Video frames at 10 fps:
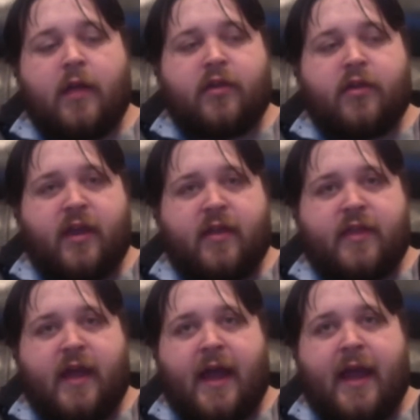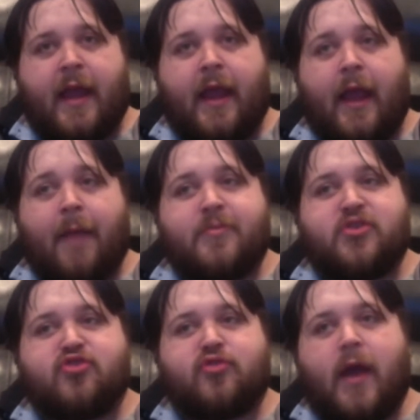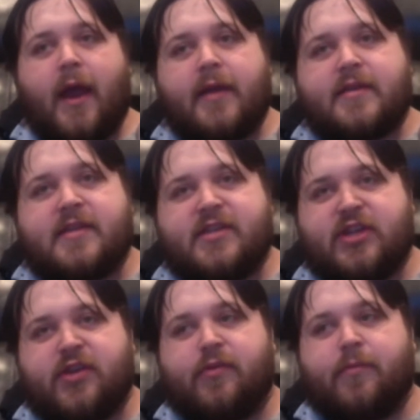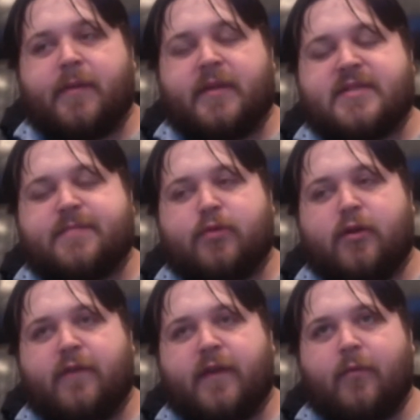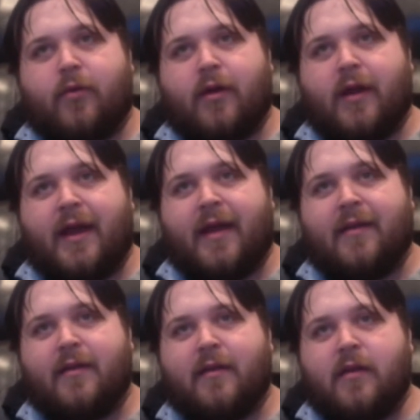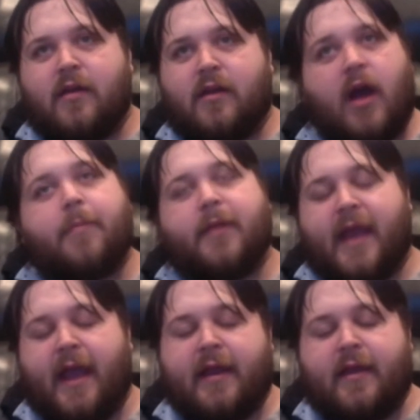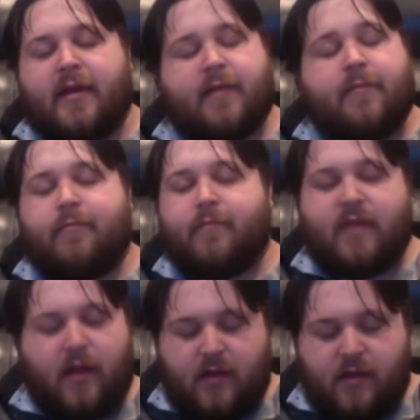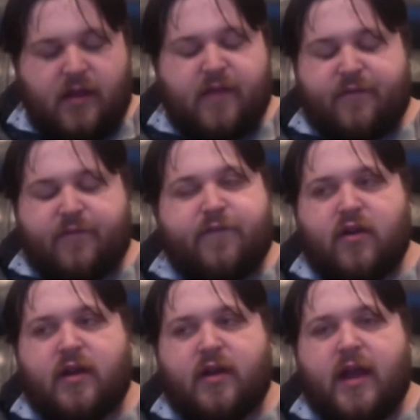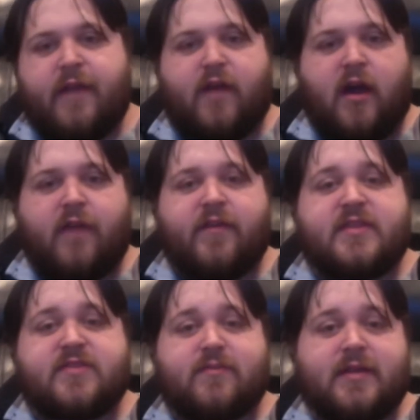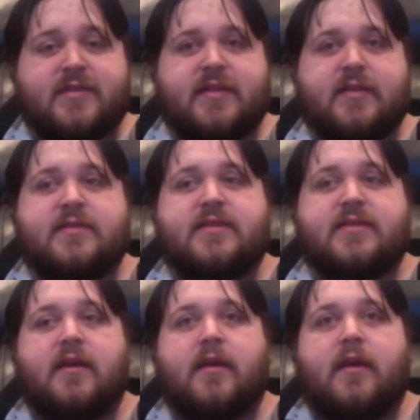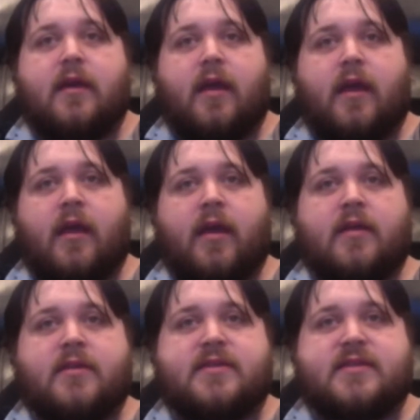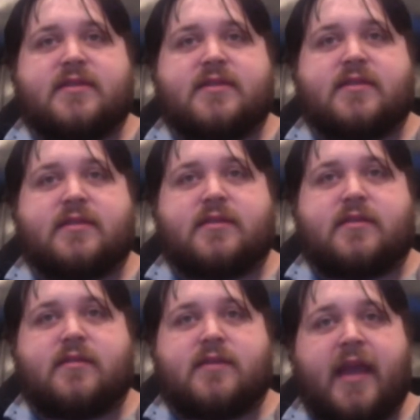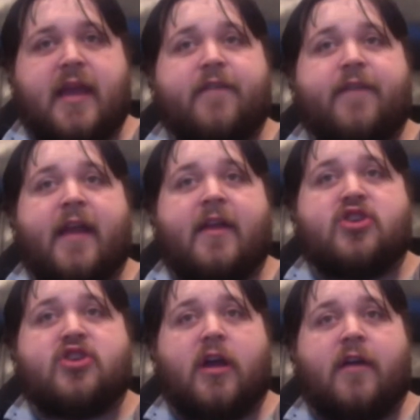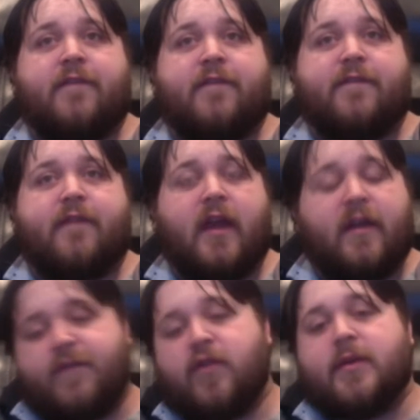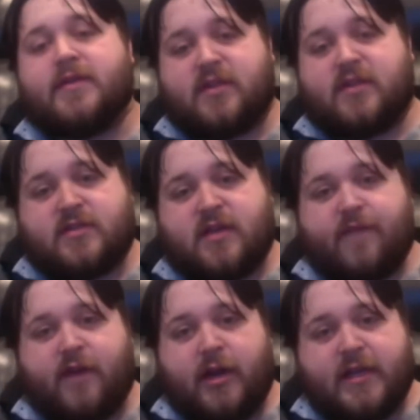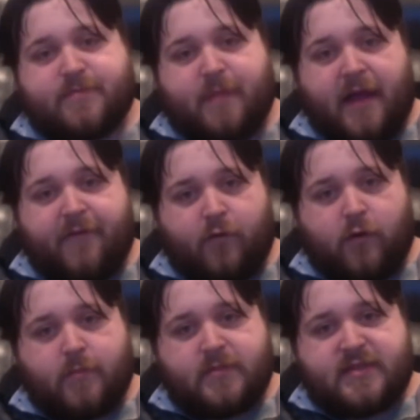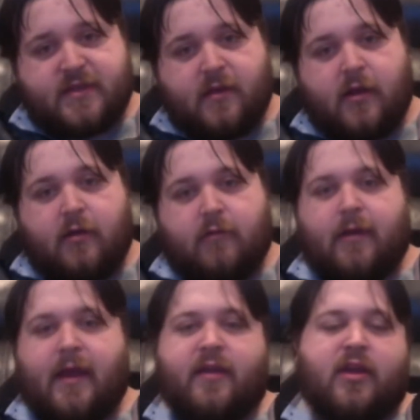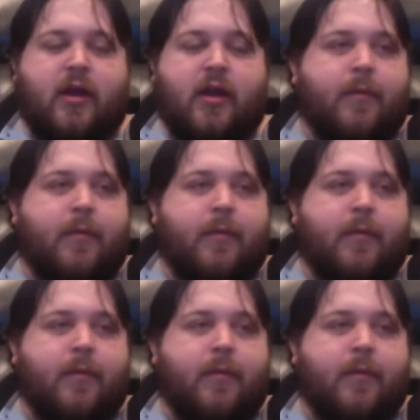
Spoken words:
thing that I am trying to do, but it's proving more complicated and for kind of obvious reasons, is taking advantage of influencers on various platforms, right? You know,